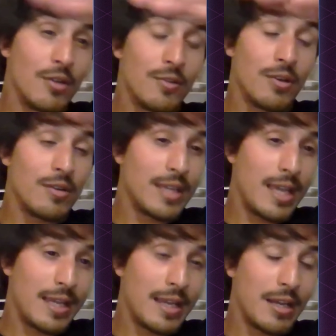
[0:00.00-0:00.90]
or all
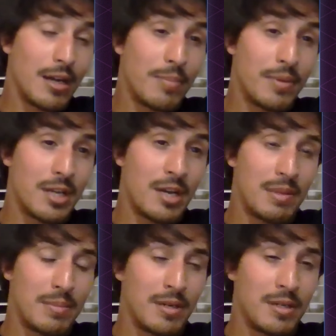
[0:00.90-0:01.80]
ganging up on
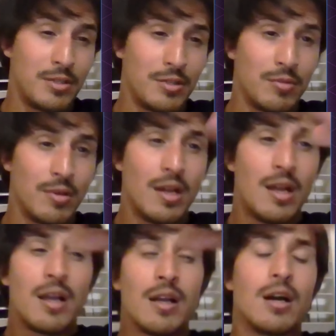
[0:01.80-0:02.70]
Abhimanyu.
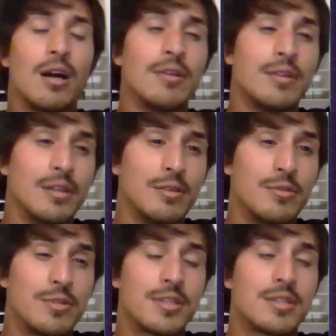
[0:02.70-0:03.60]
Karna,
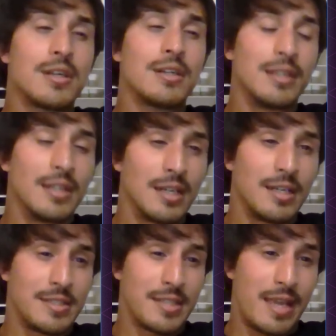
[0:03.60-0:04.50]
who's the sun
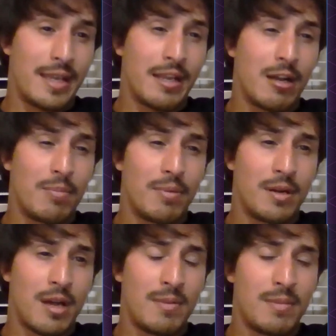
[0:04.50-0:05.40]
god, is ganging up
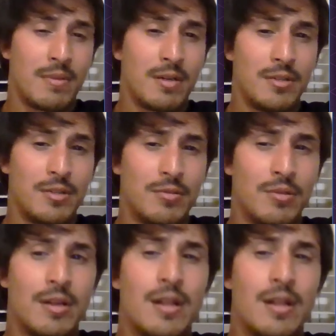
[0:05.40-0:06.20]
on Abhimanyu.